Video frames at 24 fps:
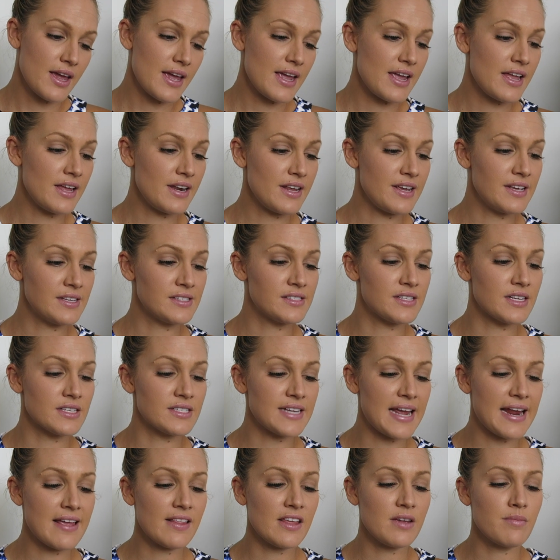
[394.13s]
It is the
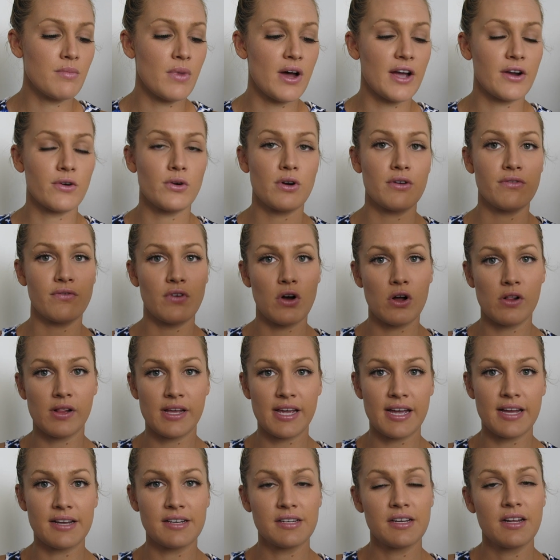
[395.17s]
Daily
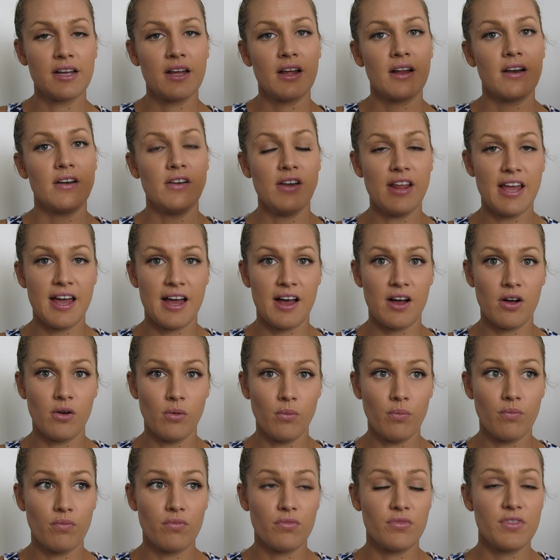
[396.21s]
Microfoliant.
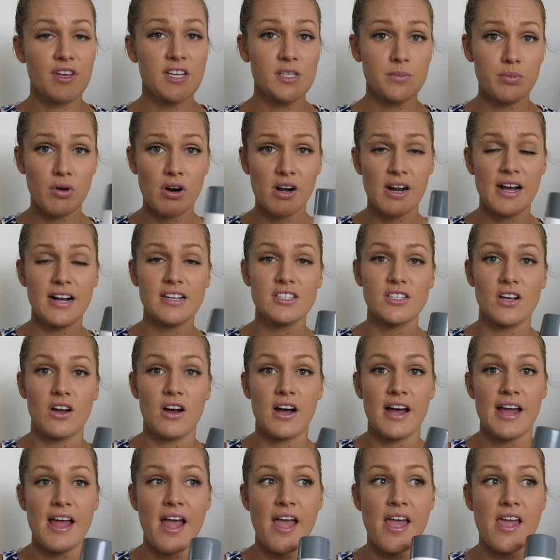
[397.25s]
Now, this product
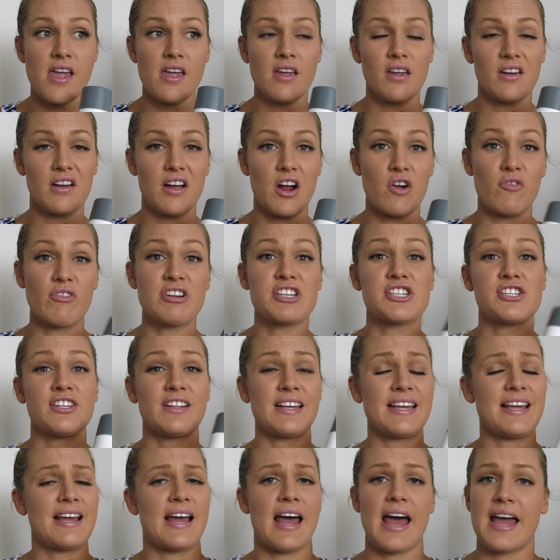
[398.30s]
I
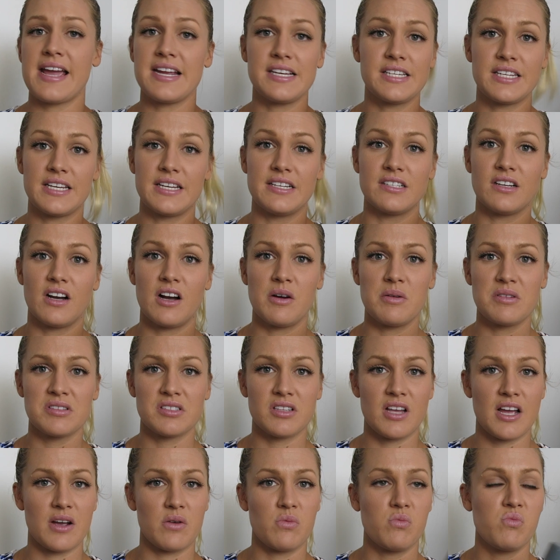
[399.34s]
originally hated. I
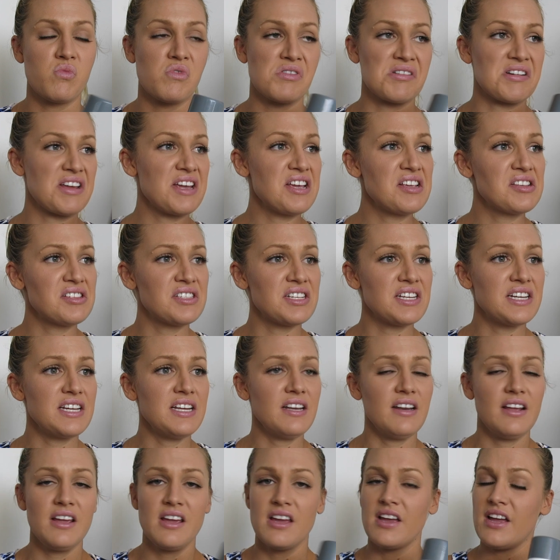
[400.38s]
was like, what is
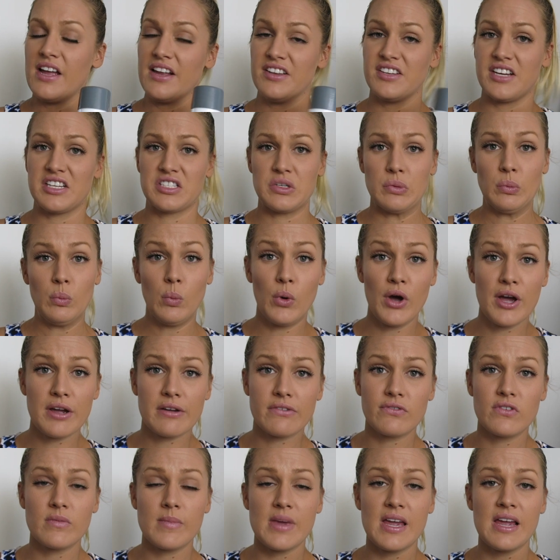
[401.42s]
it? It doesn't work
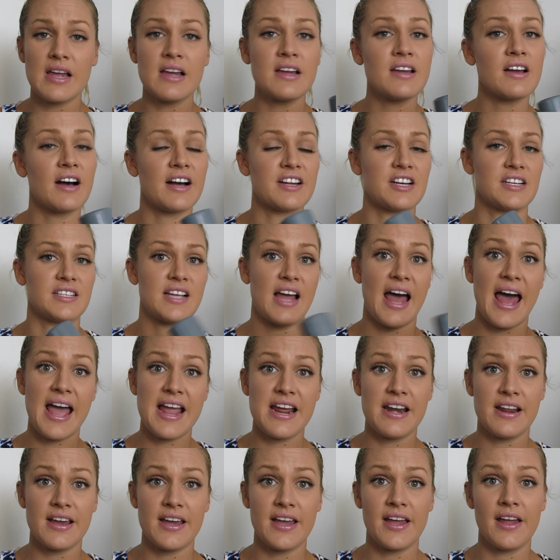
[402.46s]
for me. I just
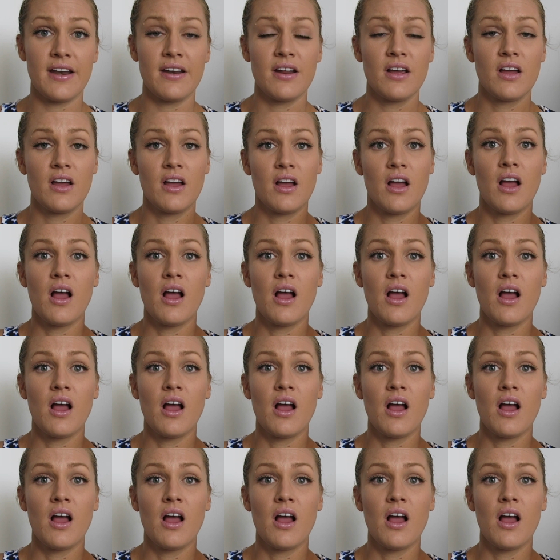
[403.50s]
hate it.